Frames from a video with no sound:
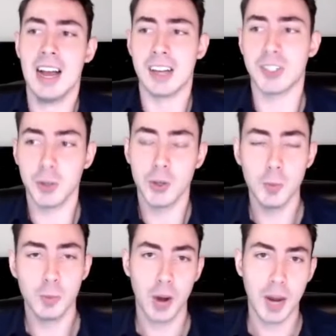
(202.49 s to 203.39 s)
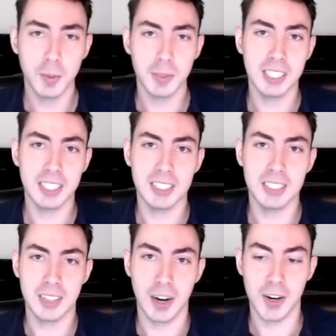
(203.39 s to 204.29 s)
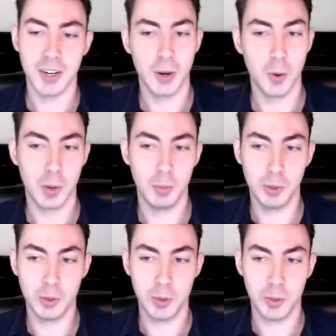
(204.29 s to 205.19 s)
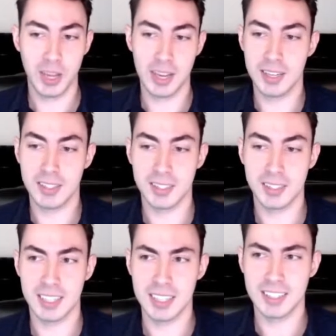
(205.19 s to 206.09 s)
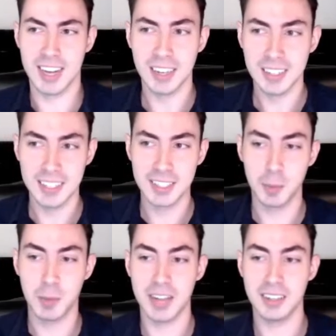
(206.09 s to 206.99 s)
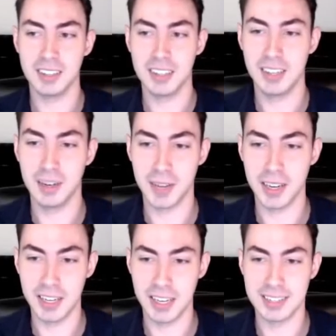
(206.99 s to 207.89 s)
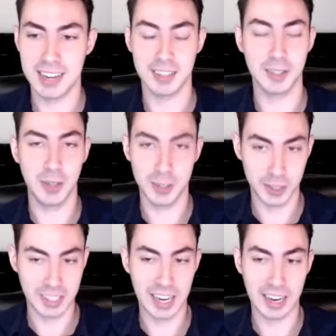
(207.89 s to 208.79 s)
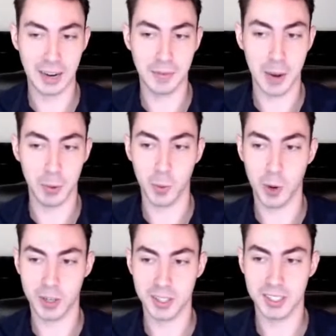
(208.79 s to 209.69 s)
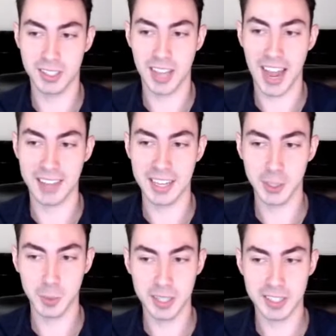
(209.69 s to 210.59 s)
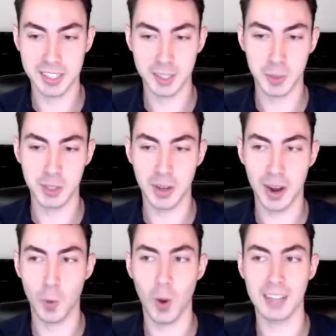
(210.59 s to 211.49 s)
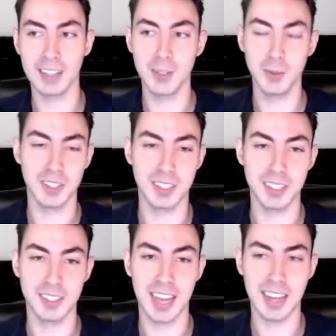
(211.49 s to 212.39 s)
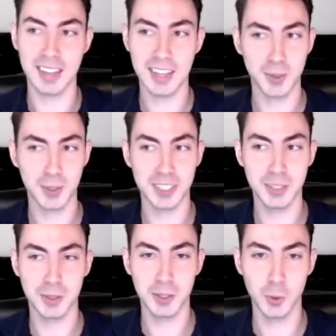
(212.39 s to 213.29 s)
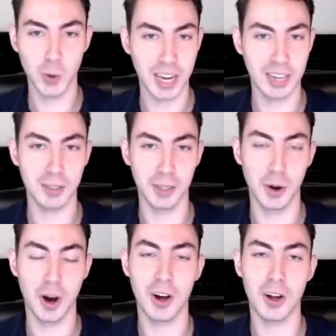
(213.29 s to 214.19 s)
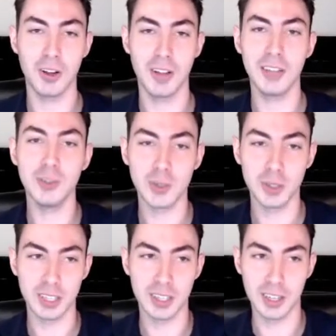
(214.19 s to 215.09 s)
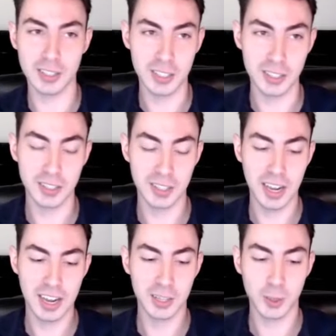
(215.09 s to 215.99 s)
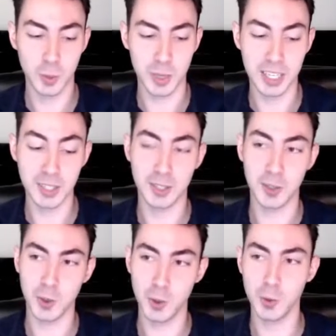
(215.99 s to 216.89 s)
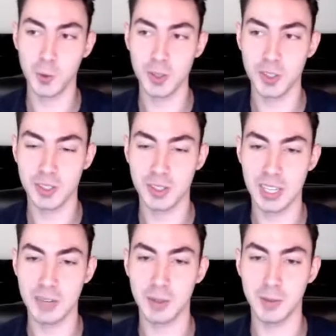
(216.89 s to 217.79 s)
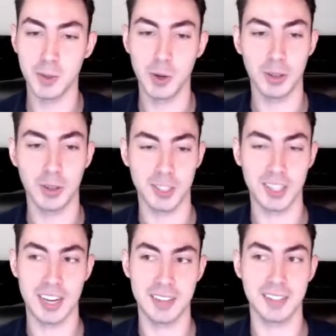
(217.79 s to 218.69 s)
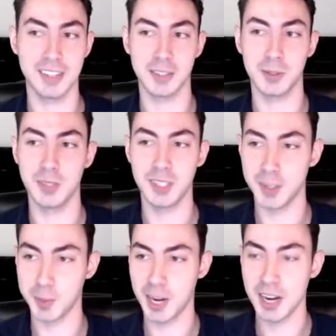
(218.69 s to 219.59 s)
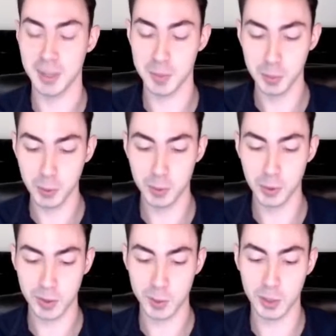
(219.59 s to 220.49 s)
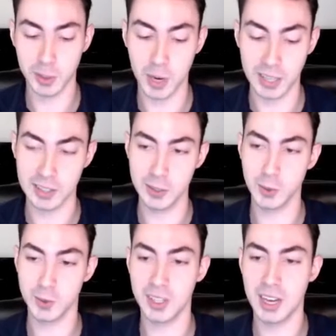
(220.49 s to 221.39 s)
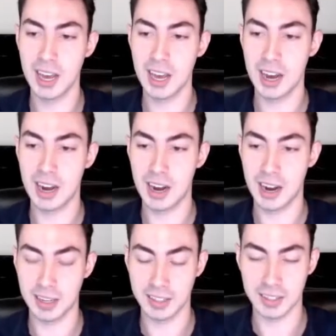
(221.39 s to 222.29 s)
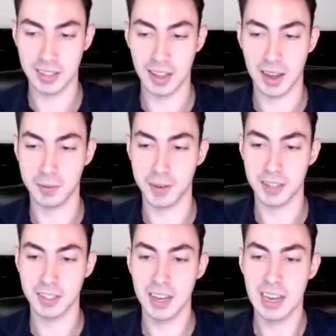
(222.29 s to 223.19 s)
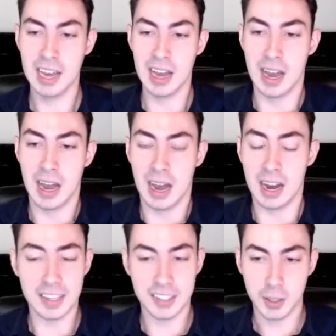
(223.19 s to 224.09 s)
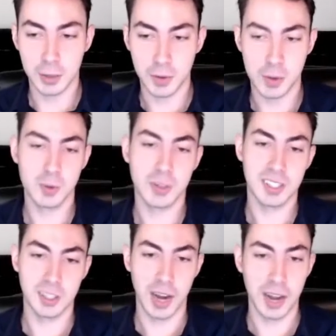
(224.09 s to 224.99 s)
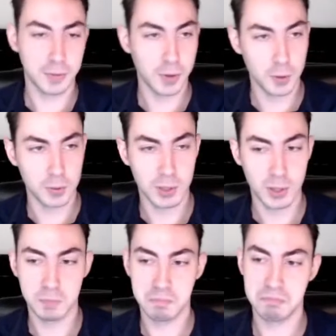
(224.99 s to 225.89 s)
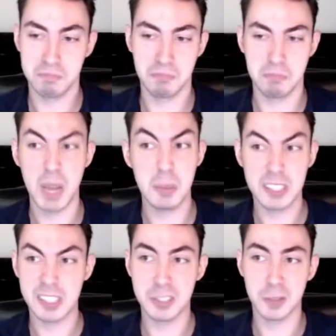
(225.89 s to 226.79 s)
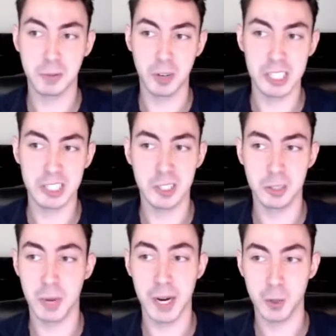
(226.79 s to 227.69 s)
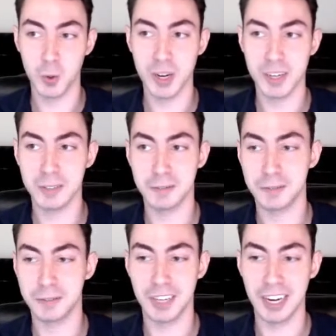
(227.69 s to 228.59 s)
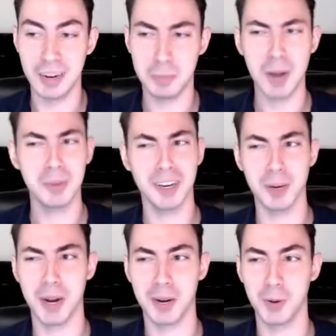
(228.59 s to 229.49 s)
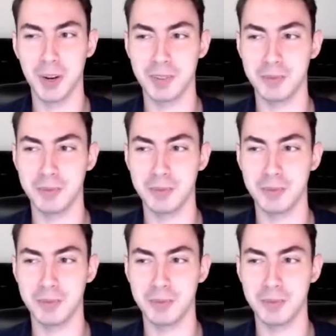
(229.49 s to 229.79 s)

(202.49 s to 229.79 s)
So you probably already know what Bluetooth is entirely independently of any technical understanding of how it works. And that should be a testament to how widely used it is. And that's really great. All end user technologies should be easy to use, even if you don't understand the technical details behind them. And Bluetooth is pretty widely used to that effect. It's in your phone, it's in your headphones, maybe it's in your fridge or your microwave, probably not your microwave.